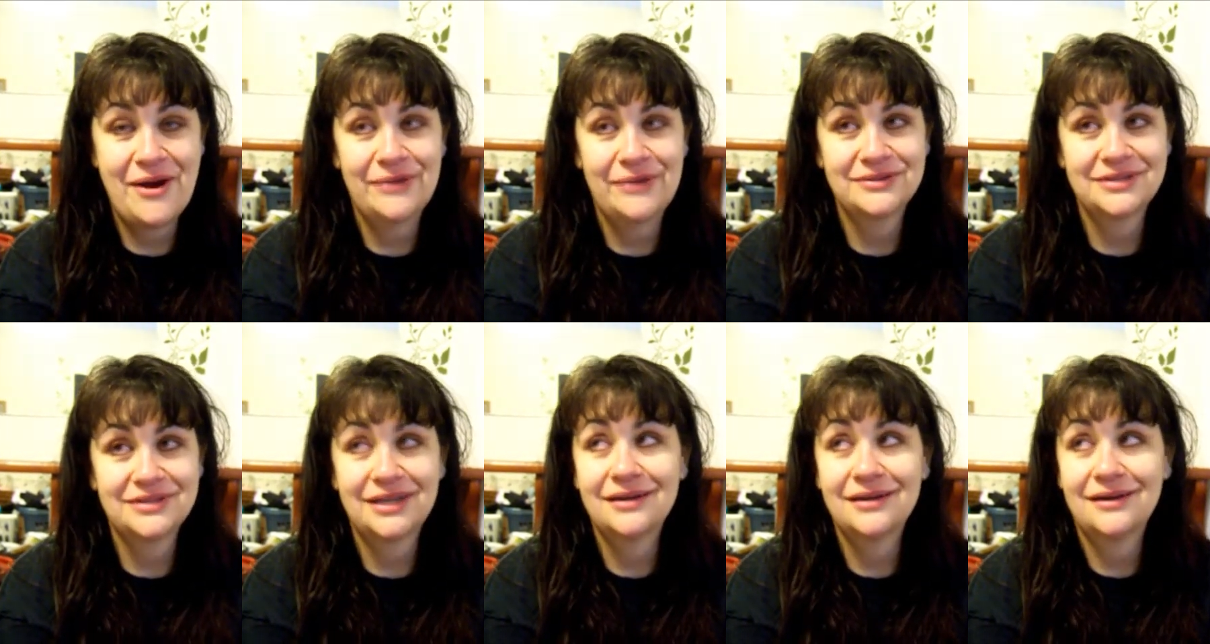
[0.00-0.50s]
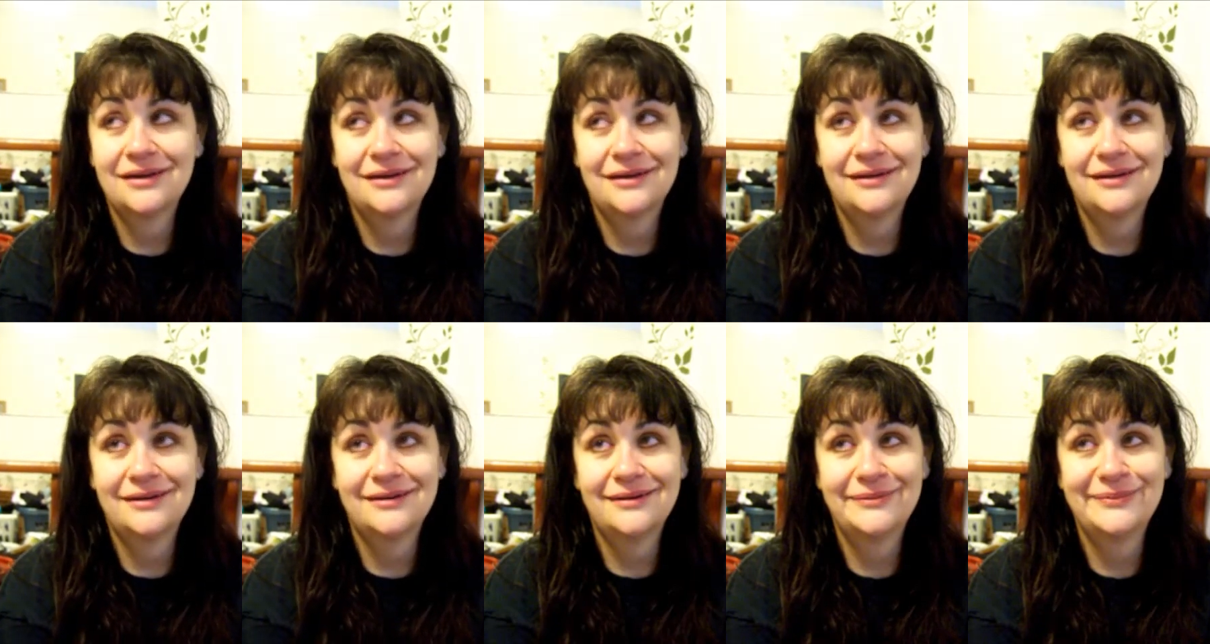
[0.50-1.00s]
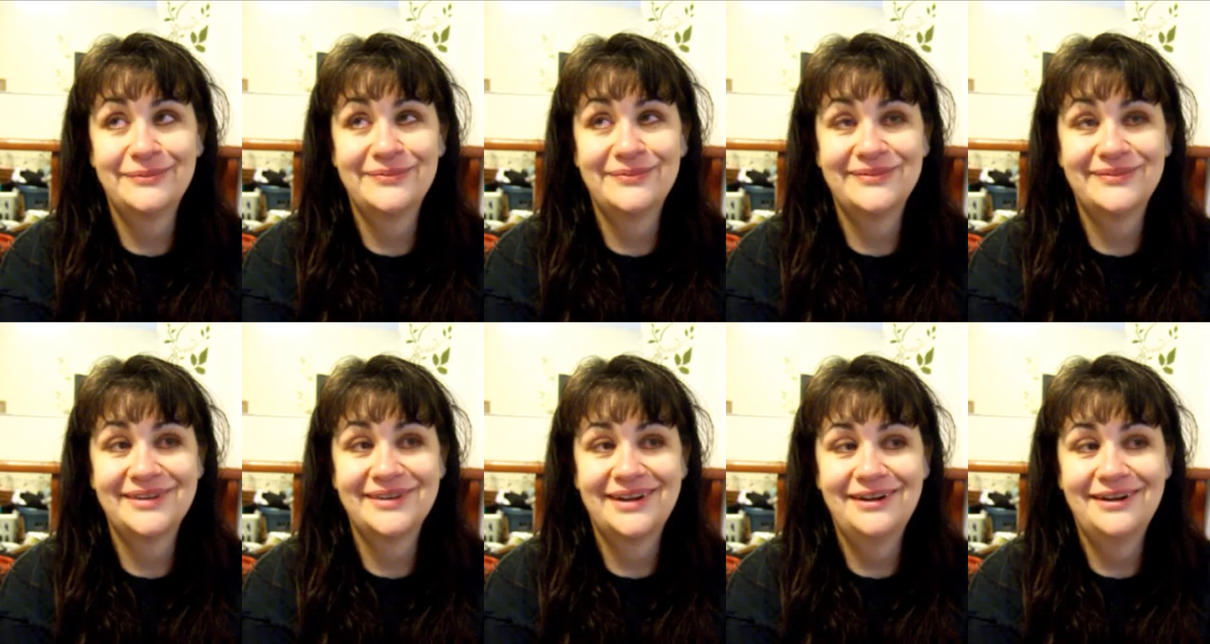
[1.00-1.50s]
I was like, I
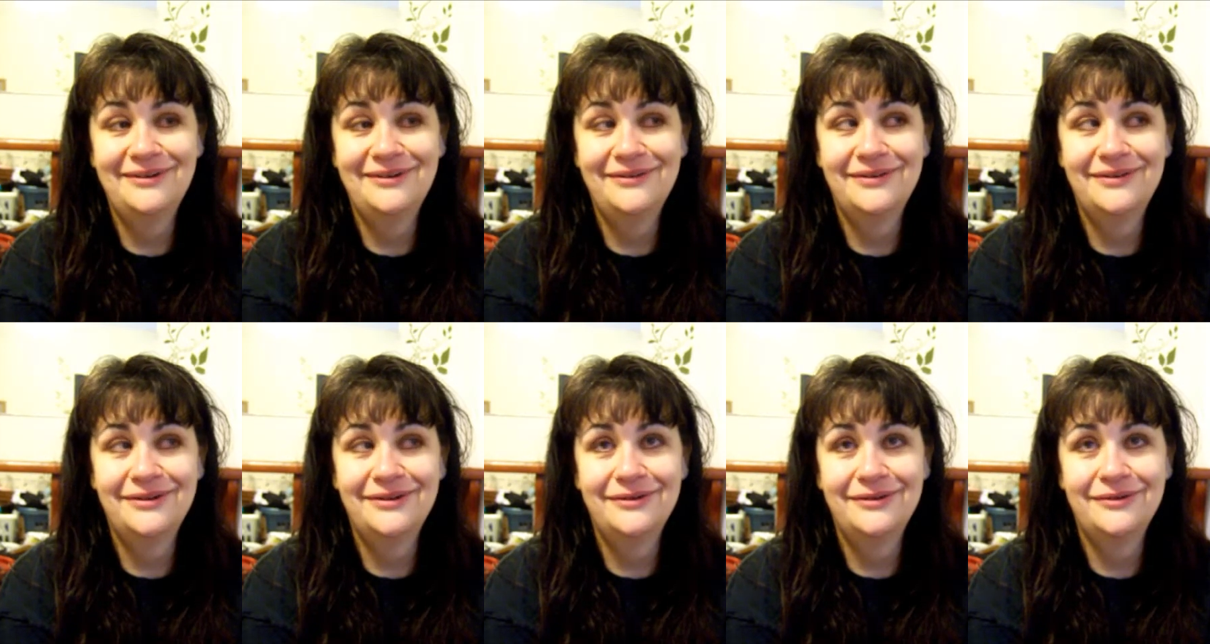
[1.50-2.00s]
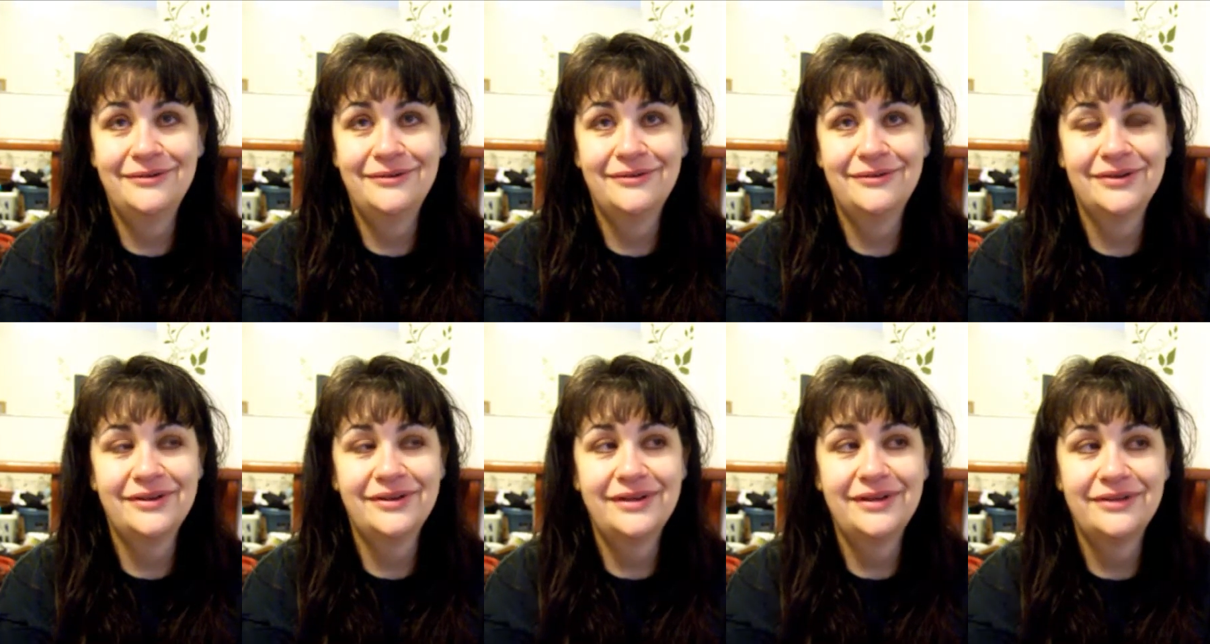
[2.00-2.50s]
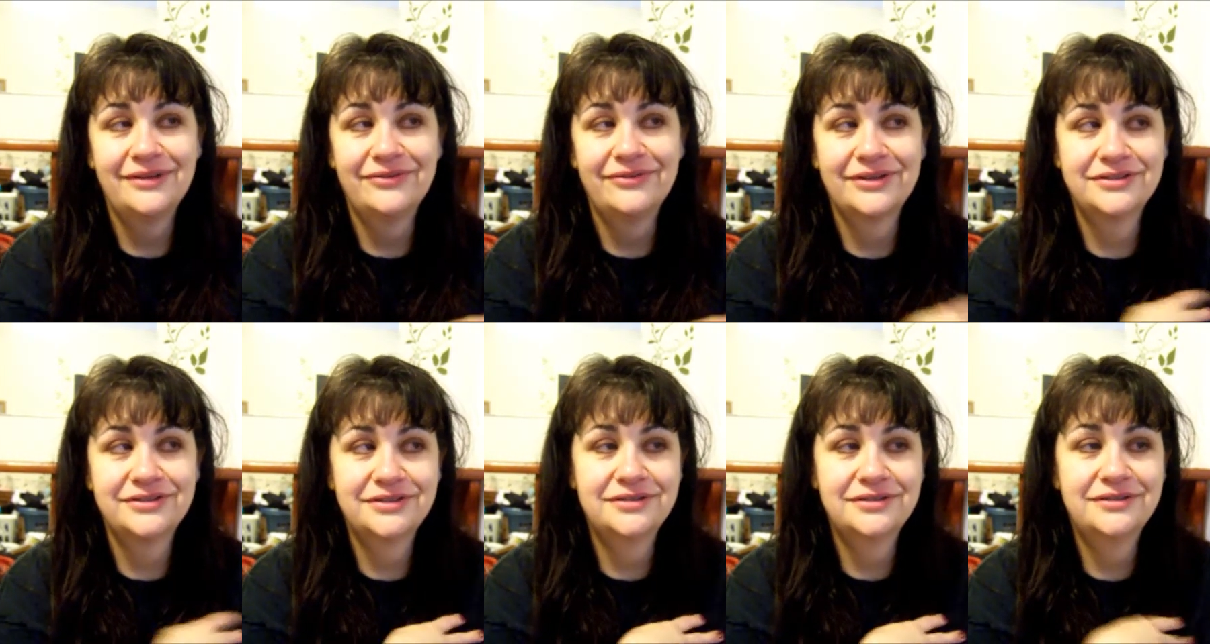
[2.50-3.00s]
don't know really if I
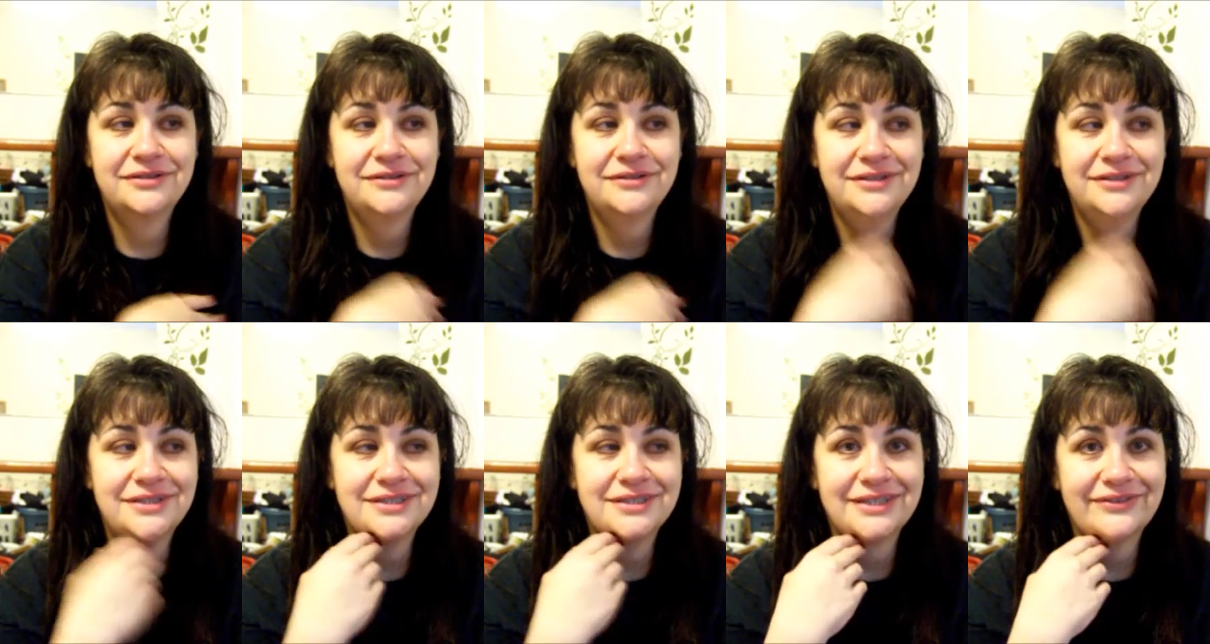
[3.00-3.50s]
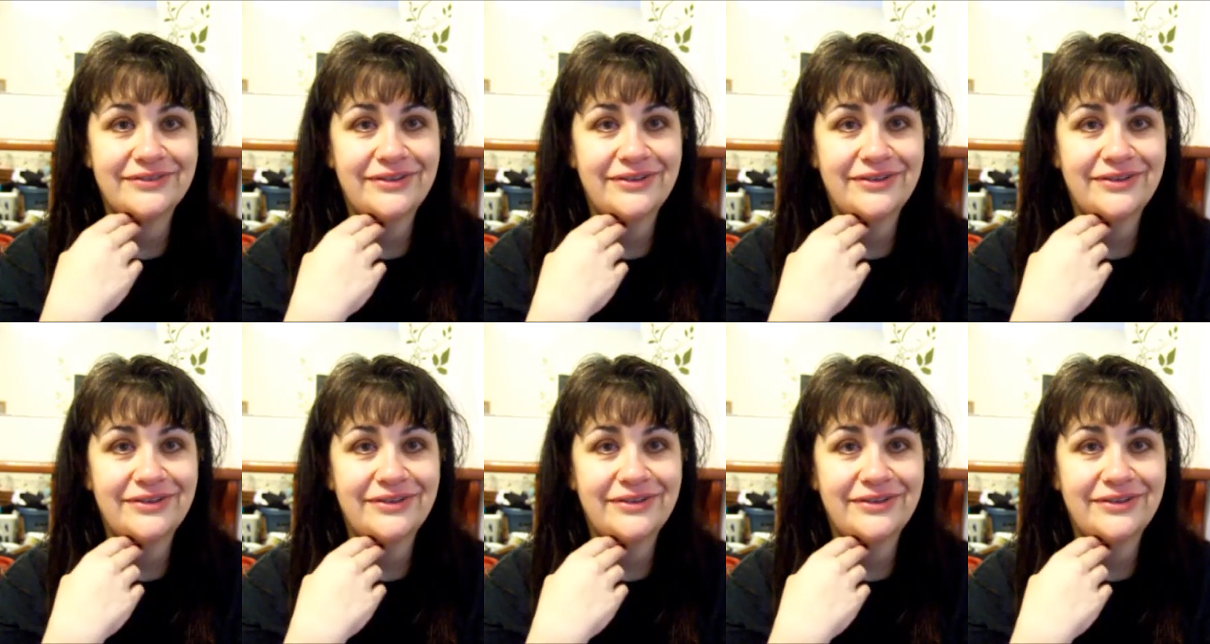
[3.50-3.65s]
should do this.